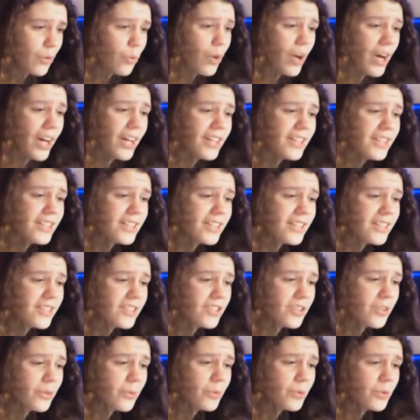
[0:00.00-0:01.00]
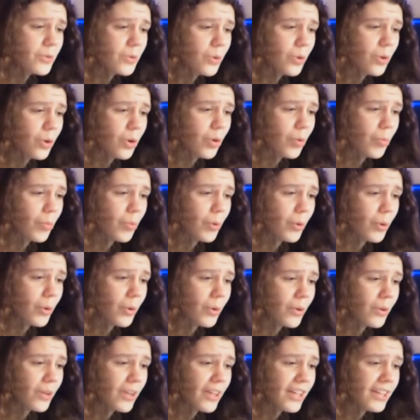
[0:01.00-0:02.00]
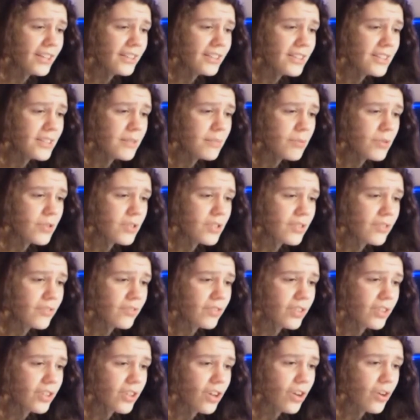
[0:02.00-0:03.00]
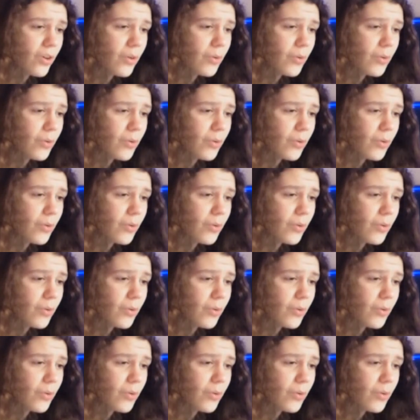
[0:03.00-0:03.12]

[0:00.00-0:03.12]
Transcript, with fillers: Why is he so adorable in this music video?